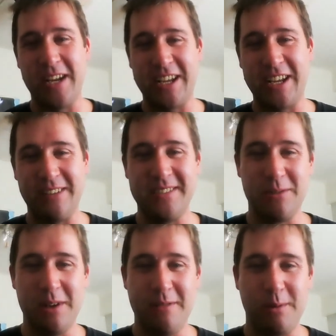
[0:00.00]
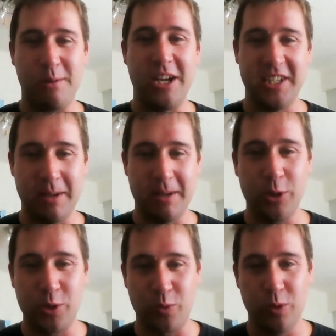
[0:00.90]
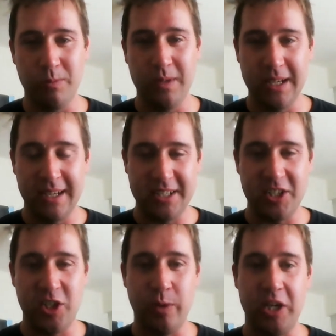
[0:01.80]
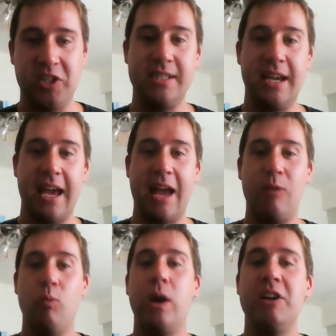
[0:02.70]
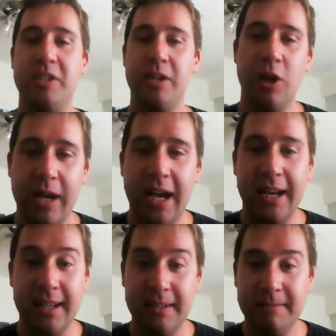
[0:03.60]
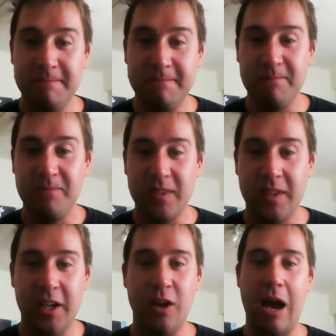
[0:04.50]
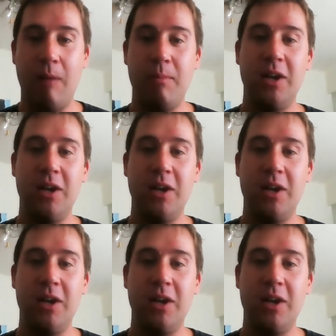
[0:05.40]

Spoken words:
it comes to reverberation in most room situations, and where is it located? You know, how